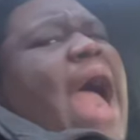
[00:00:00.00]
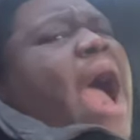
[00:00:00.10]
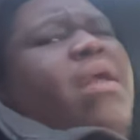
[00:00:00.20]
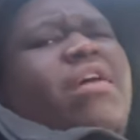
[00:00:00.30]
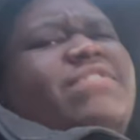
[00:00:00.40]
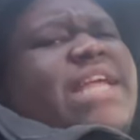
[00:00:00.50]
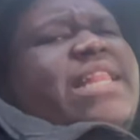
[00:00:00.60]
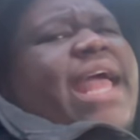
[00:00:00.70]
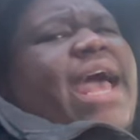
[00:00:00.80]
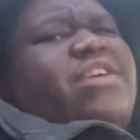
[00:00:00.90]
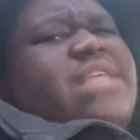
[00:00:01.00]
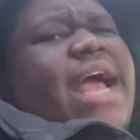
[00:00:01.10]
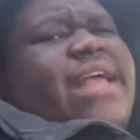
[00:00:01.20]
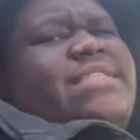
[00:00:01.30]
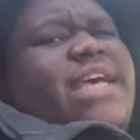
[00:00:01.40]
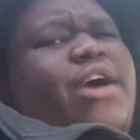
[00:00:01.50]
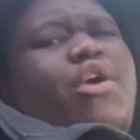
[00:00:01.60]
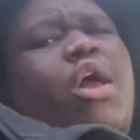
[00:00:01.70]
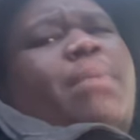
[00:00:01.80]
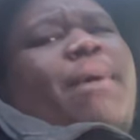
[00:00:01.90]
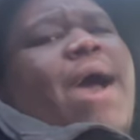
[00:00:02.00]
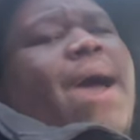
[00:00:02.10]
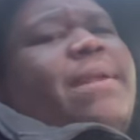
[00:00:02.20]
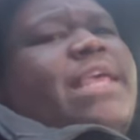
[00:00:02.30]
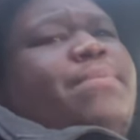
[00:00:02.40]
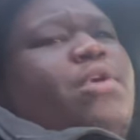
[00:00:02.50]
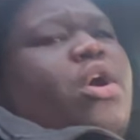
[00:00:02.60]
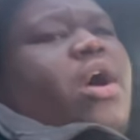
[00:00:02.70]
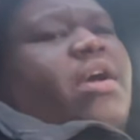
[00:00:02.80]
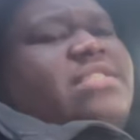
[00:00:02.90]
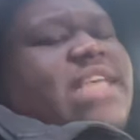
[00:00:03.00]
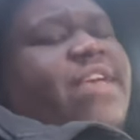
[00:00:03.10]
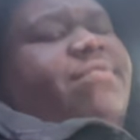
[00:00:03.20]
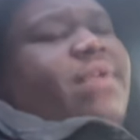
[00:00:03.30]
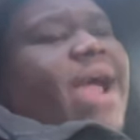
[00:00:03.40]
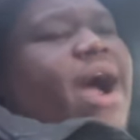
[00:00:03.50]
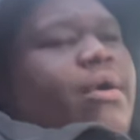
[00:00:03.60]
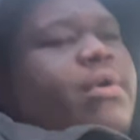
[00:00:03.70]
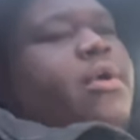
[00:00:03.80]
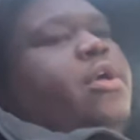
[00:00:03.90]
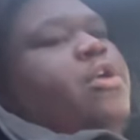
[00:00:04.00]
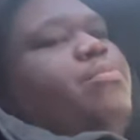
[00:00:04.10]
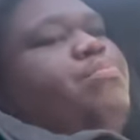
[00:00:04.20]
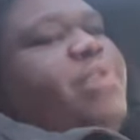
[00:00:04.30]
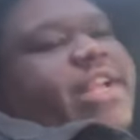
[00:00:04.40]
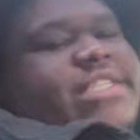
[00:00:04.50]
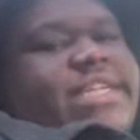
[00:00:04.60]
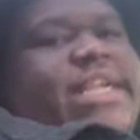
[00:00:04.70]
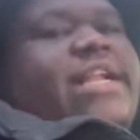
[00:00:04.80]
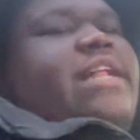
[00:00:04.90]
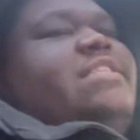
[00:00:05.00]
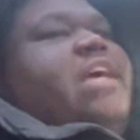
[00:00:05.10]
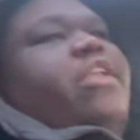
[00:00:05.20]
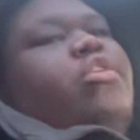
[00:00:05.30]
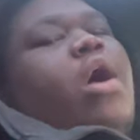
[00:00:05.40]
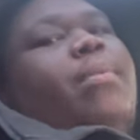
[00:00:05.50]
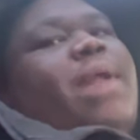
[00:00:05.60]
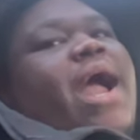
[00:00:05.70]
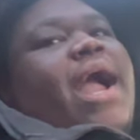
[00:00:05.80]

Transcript: I don't know if there's anything else I can tell y'all about how to keep your car safe without breaching and telling y'all what I